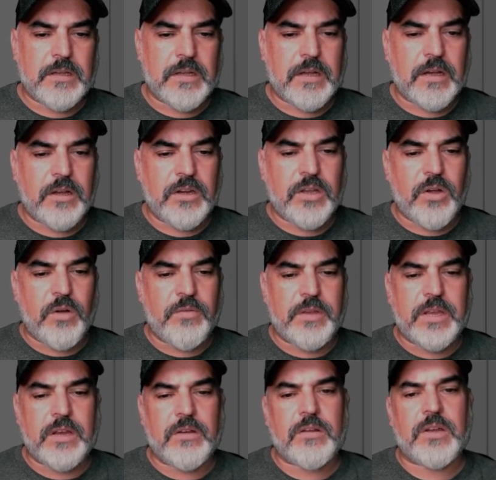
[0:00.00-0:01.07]
I'm going to go over
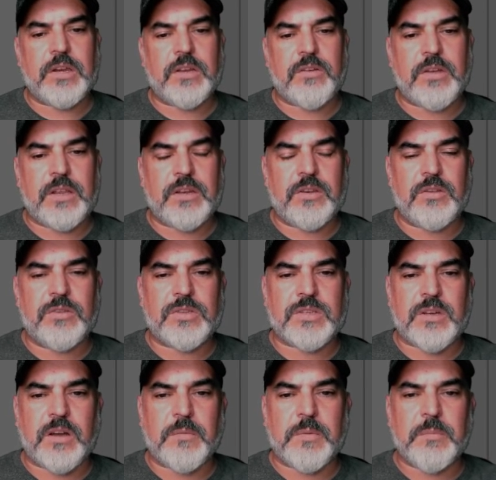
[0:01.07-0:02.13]
here and I'm going to create a new
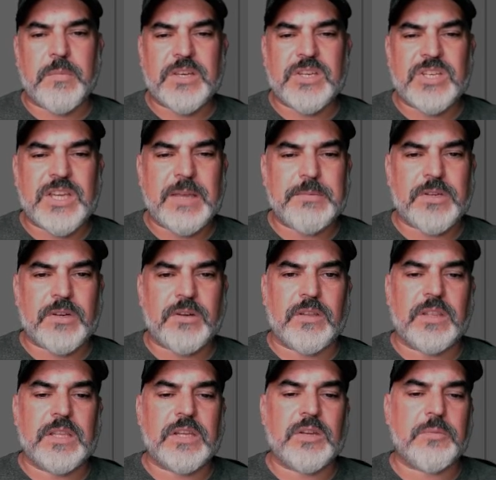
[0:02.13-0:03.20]
star, but my shapes are a
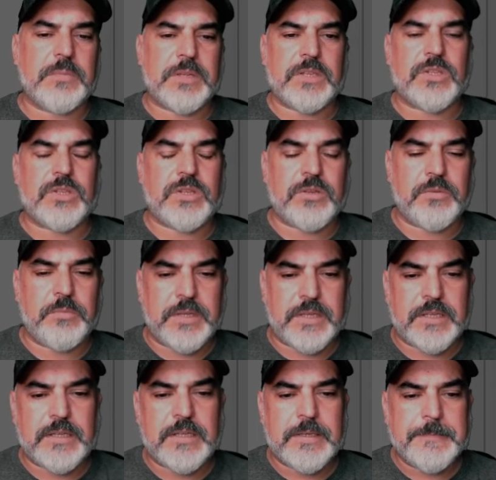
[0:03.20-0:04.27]
little bit too
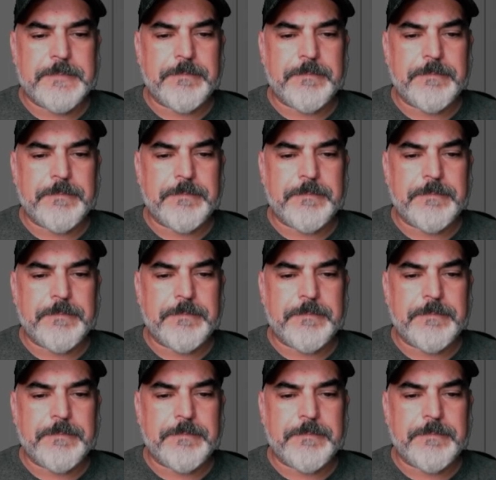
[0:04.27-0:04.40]
big.